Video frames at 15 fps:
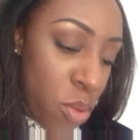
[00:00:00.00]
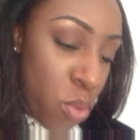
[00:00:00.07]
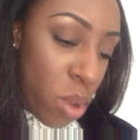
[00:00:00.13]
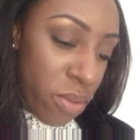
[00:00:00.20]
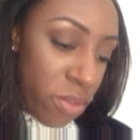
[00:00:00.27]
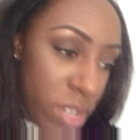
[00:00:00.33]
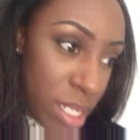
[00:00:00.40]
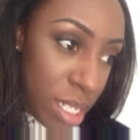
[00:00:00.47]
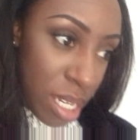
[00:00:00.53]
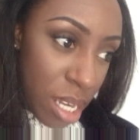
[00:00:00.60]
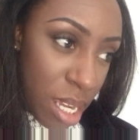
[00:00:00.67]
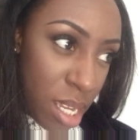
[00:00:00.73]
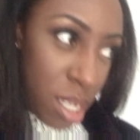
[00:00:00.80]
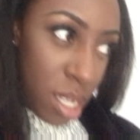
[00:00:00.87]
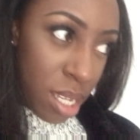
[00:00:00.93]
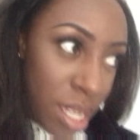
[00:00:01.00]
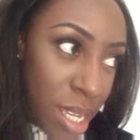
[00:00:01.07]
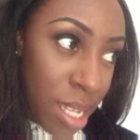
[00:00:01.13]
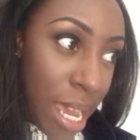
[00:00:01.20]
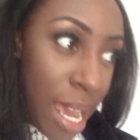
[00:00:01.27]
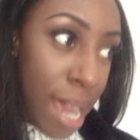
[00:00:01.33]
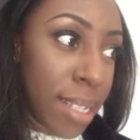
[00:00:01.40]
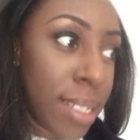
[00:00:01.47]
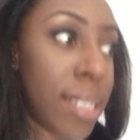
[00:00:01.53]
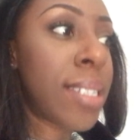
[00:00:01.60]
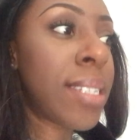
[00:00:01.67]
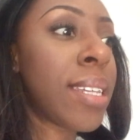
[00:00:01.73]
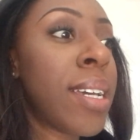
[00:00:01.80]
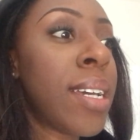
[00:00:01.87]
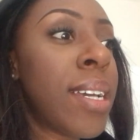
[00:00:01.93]
went for dinner
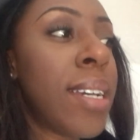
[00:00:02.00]
at,